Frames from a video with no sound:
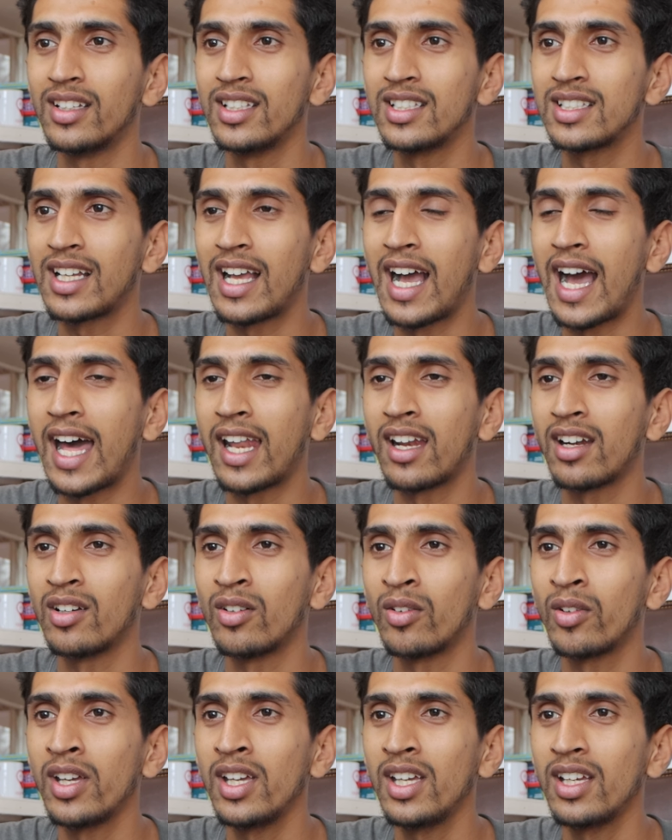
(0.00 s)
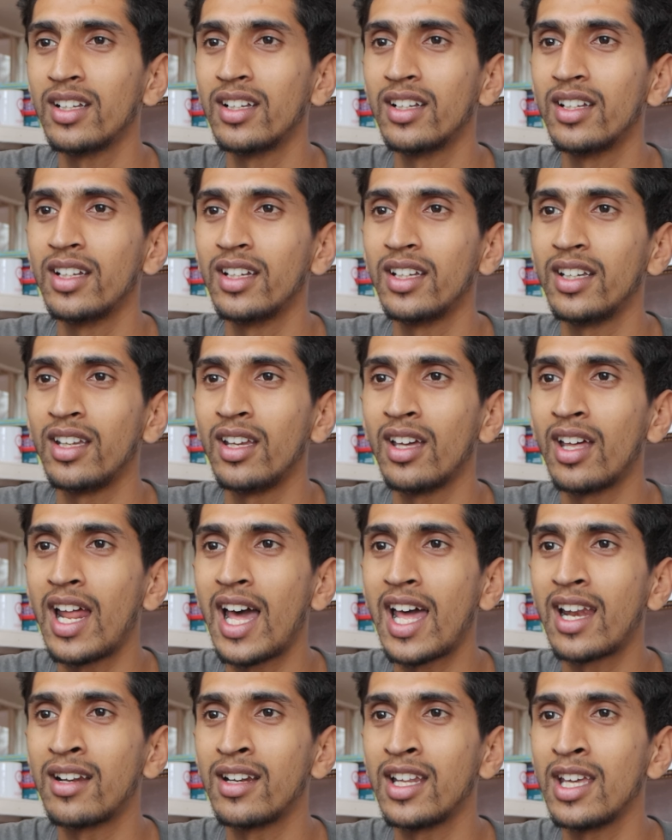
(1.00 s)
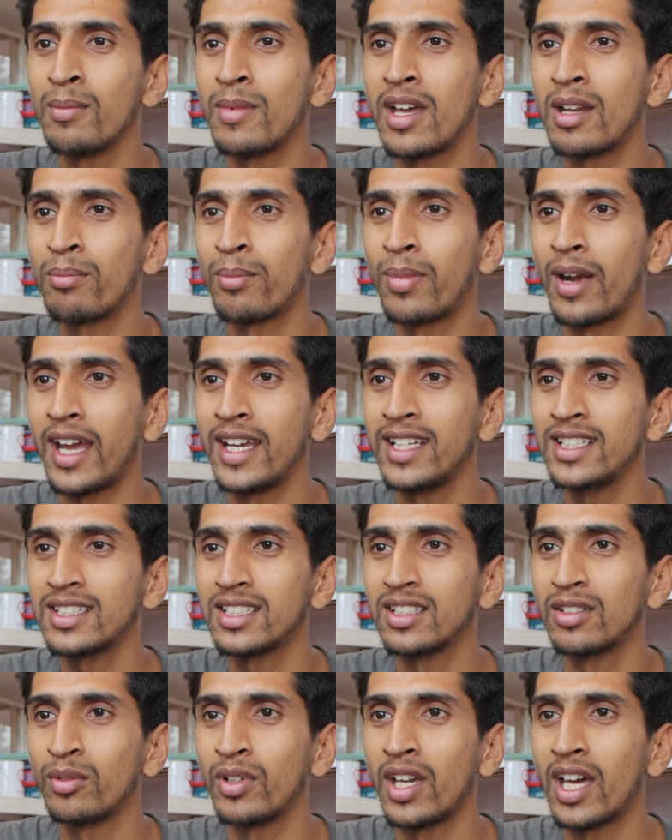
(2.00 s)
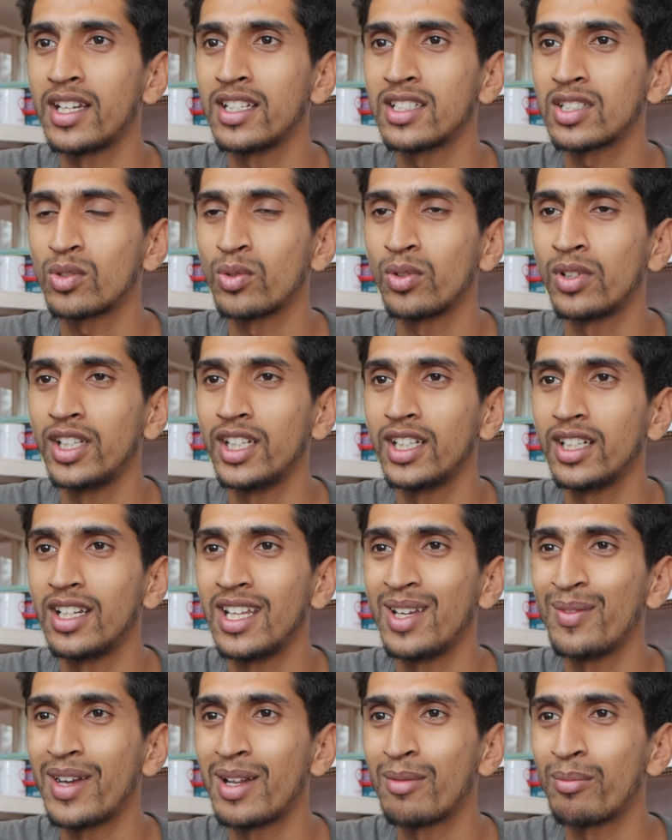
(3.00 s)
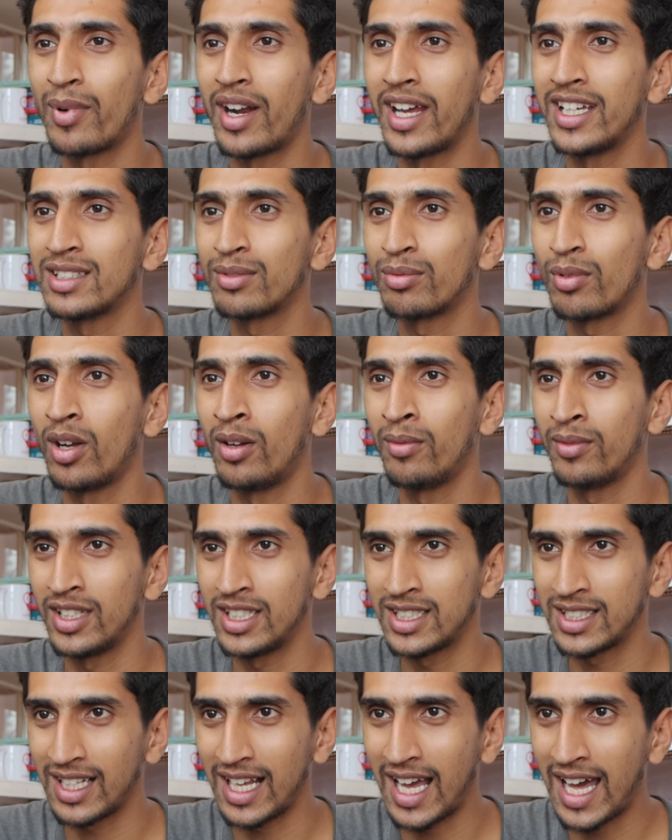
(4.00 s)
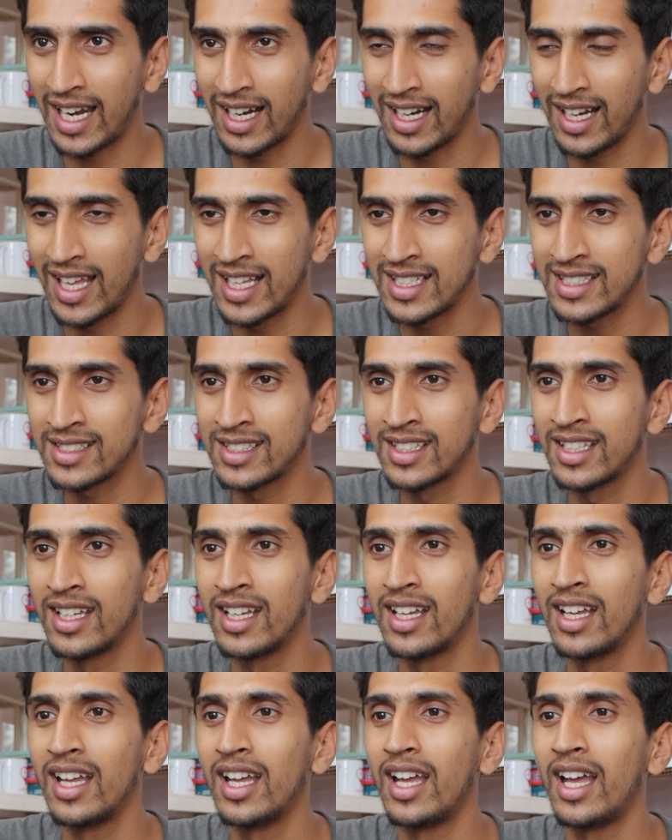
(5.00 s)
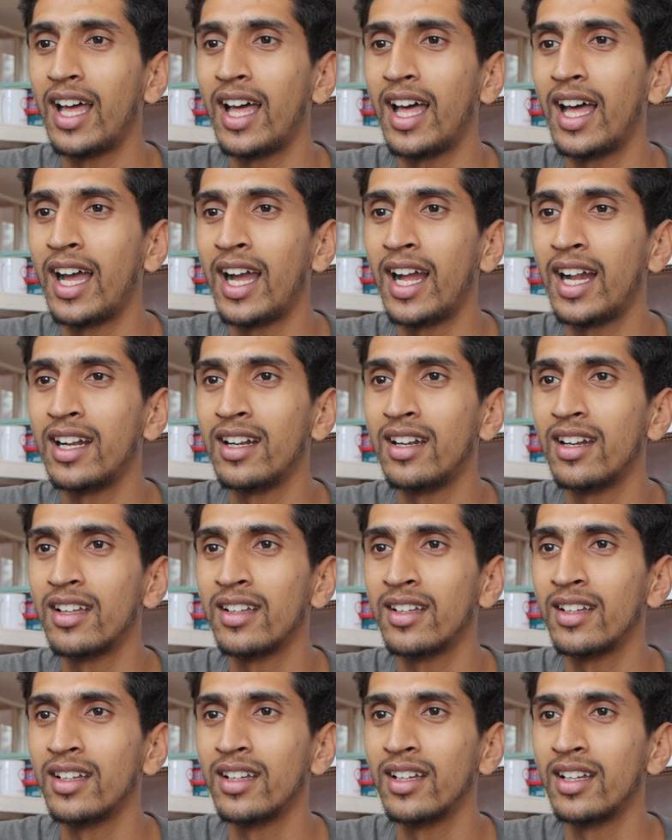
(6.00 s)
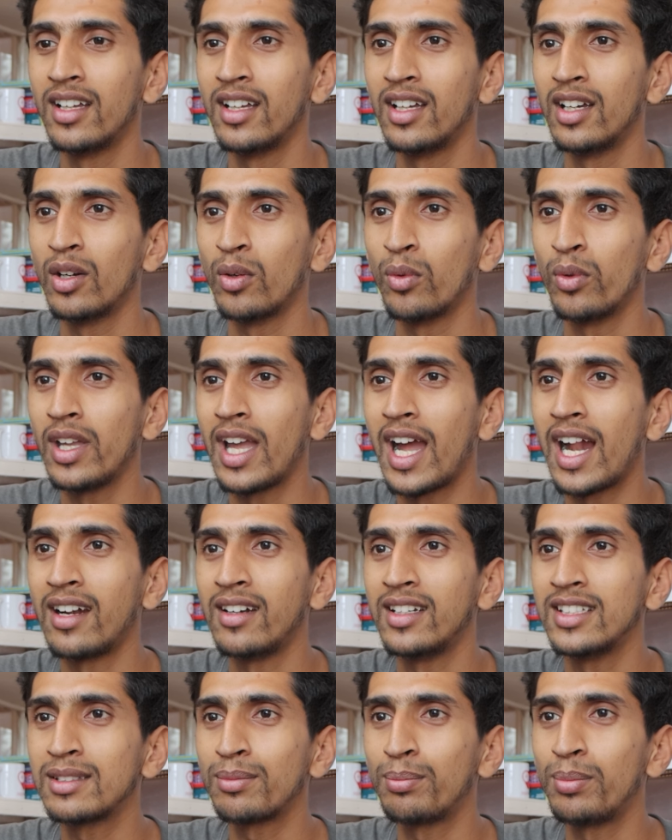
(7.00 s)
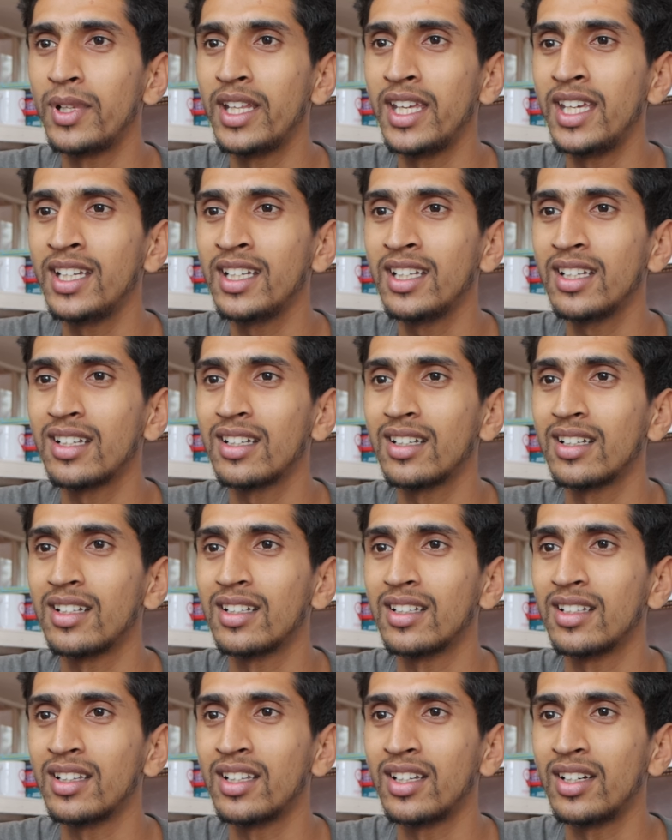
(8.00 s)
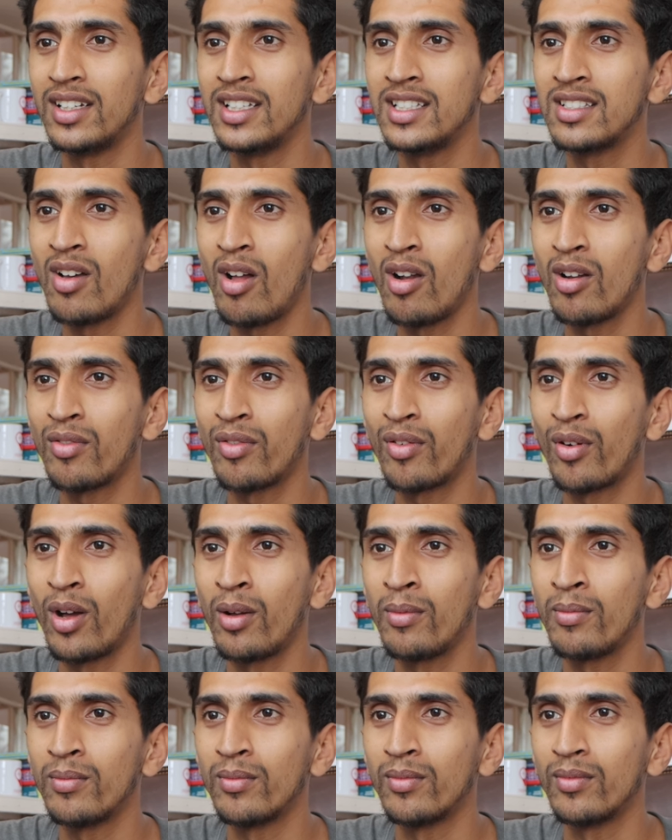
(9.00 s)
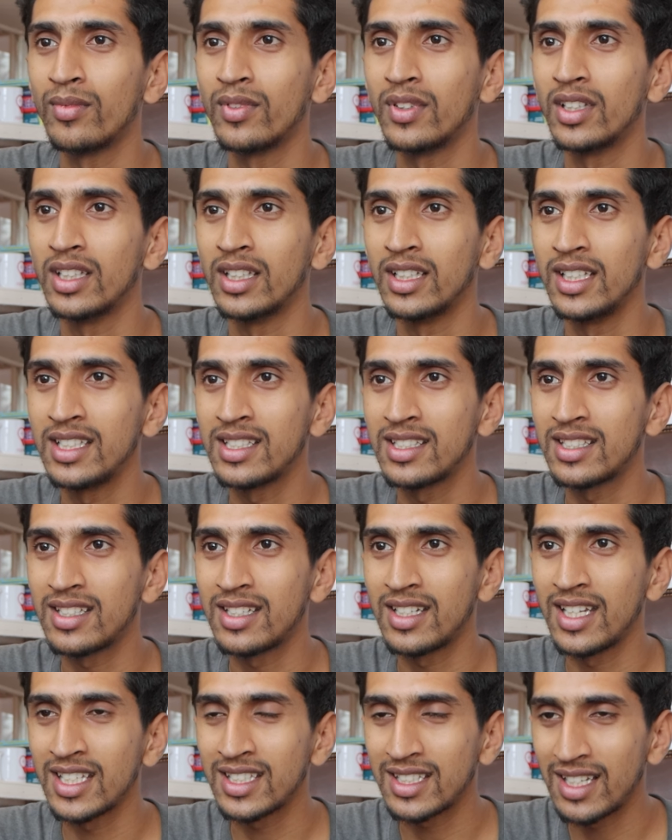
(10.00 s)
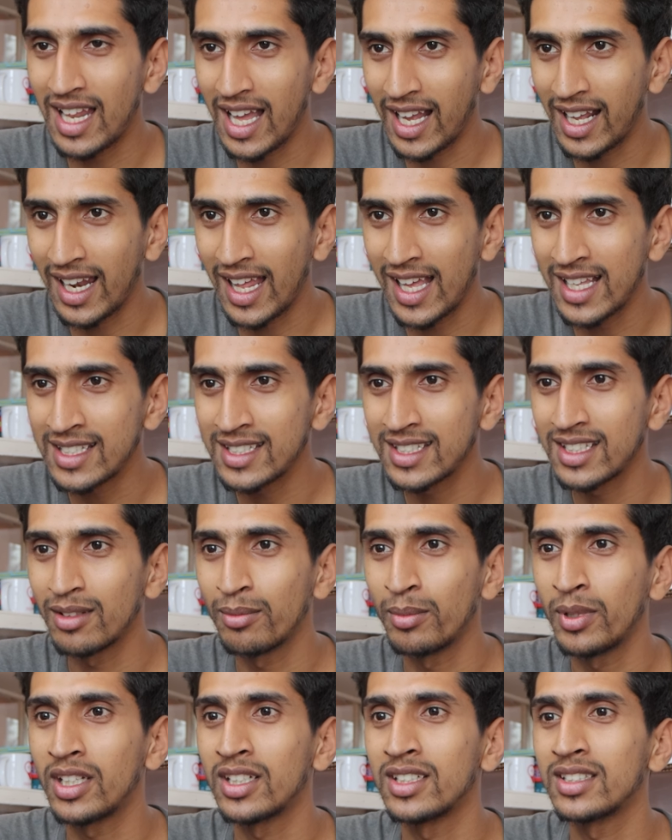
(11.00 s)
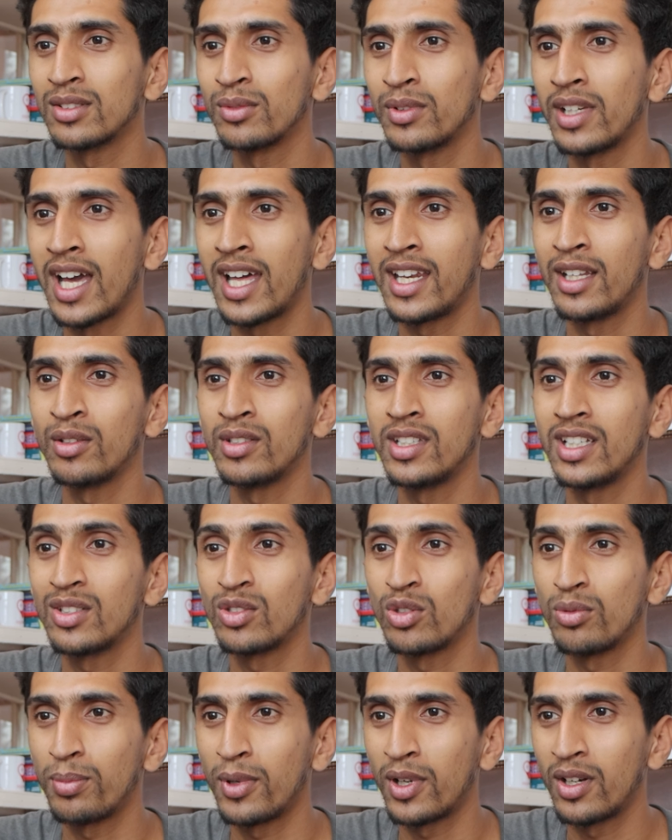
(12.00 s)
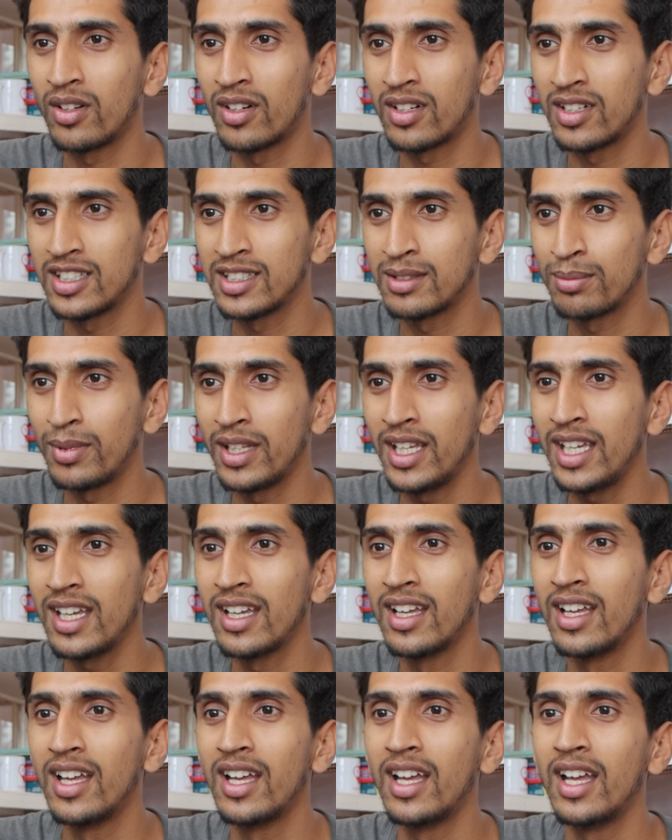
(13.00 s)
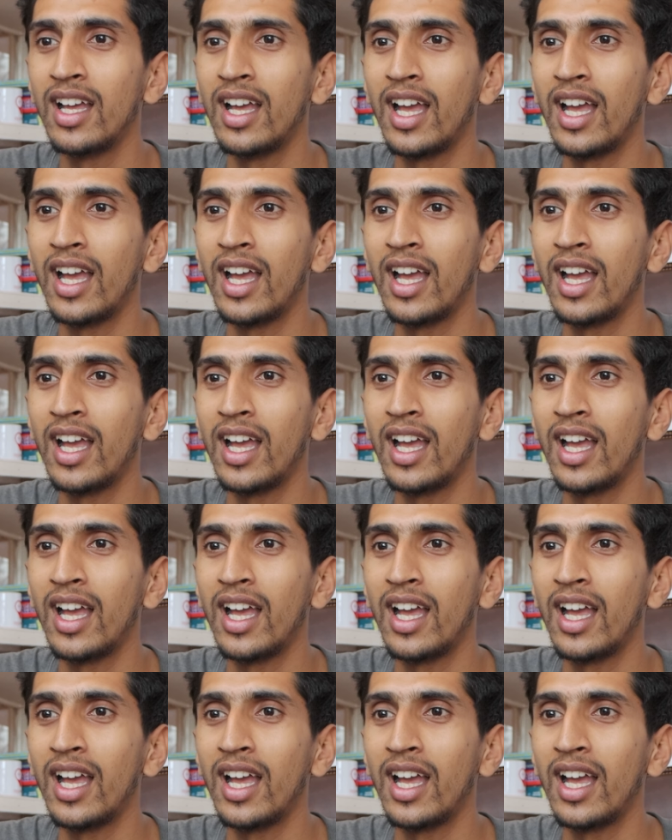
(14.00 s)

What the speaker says: this car. Okay, here are name and price. We are storing name and price from this car class, and we are displaying the result from this Tesla class because we are using super.display,